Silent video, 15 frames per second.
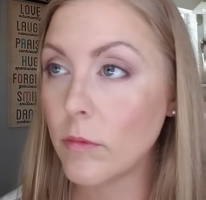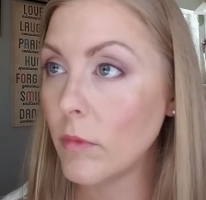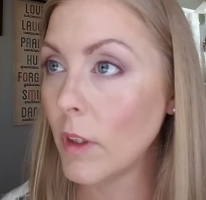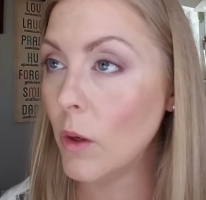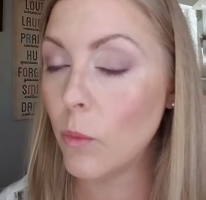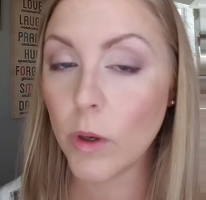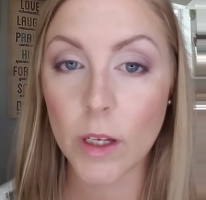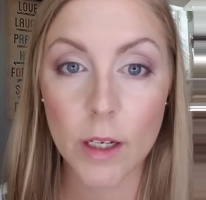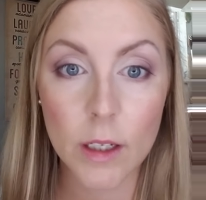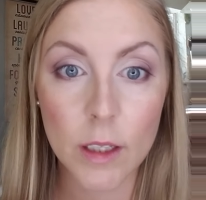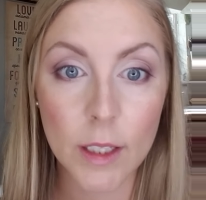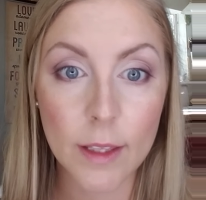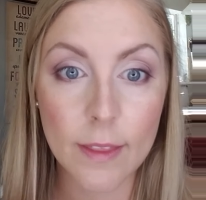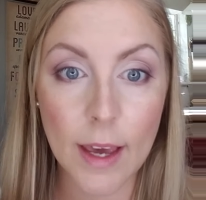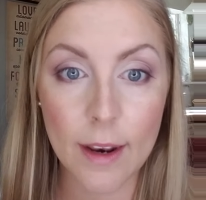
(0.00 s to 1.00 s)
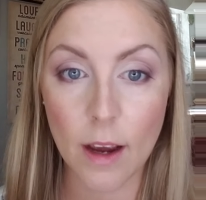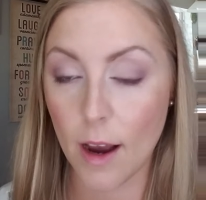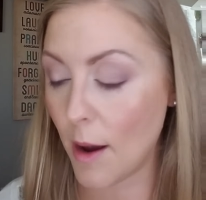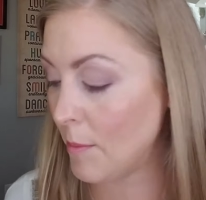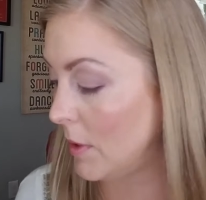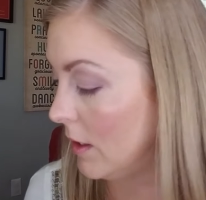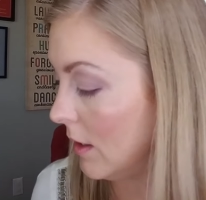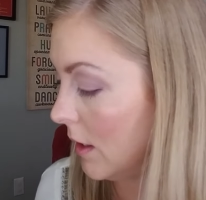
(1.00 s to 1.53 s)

and we're going to clean that up.